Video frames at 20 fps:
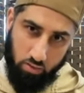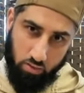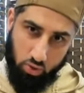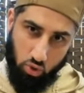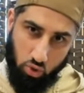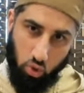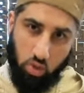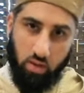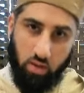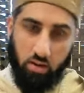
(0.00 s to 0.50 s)

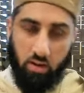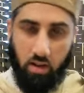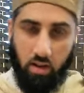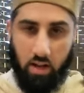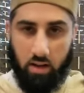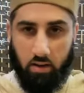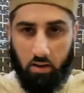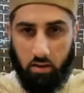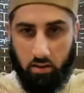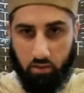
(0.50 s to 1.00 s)
shukr
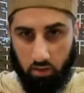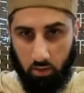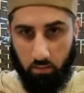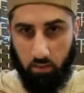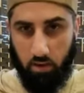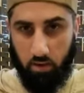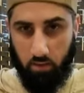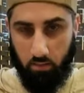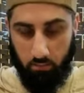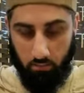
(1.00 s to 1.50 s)
and sabr,
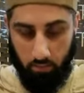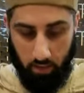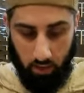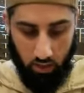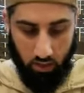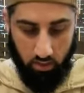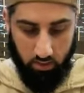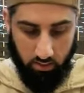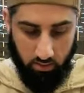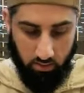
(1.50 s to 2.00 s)

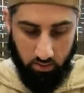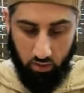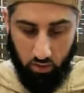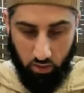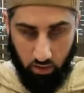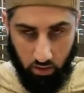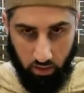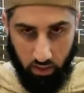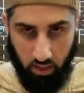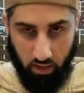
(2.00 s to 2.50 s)
patience,
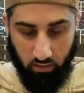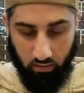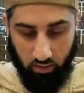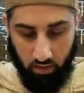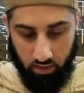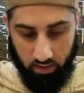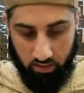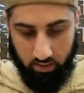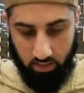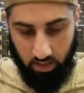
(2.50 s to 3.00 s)

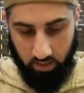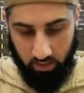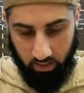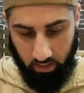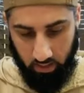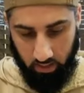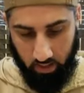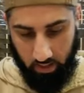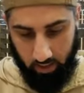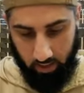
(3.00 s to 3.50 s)
thankfulness
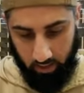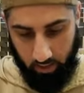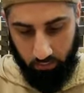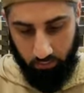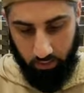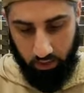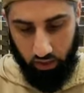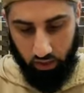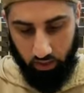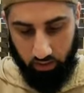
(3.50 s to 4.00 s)
and
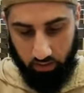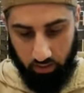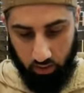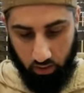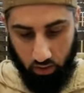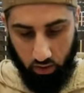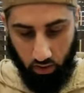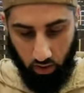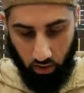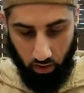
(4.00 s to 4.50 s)
patience,
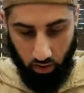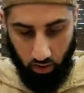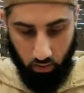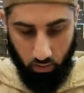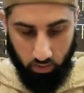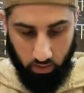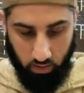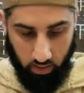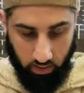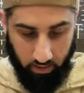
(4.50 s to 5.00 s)
inshallah
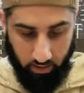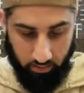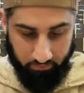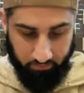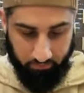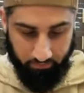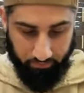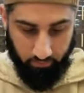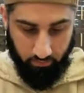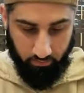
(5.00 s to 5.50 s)
ta'ala.
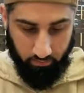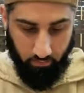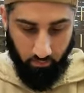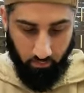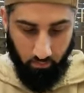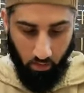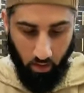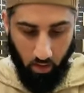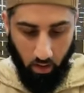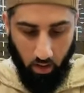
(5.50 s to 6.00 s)

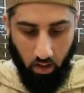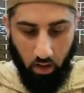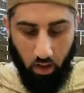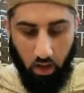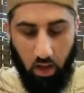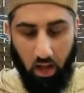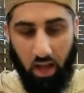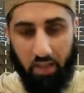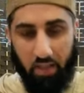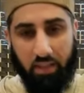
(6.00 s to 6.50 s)

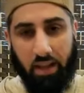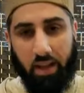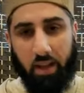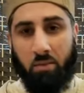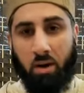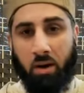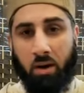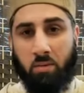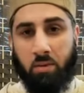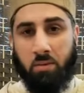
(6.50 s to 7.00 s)
And then
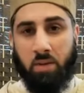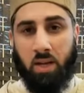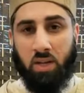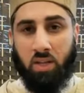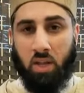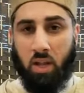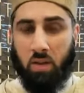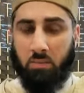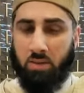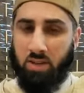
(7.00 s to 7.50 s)
Imam Ibn
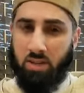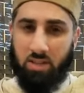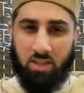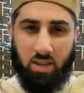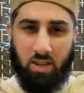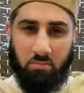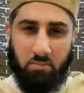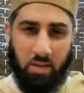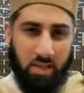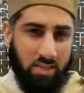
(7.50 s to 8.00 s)
Atā'illah mentioned an
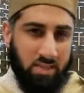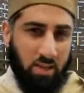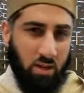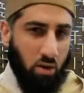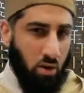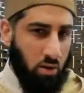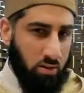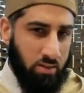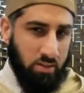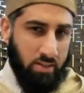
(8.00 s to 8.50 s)
amazing
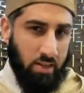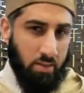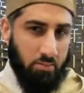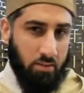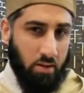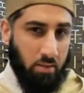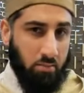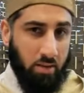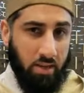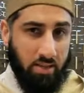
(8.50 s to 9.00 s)
concept,
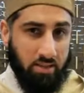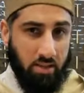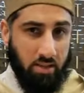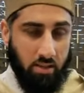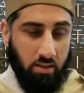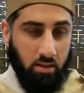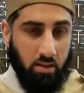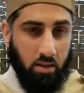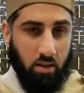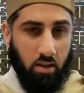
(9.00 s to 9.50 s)
an
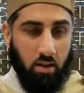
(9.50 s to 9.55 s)
amazing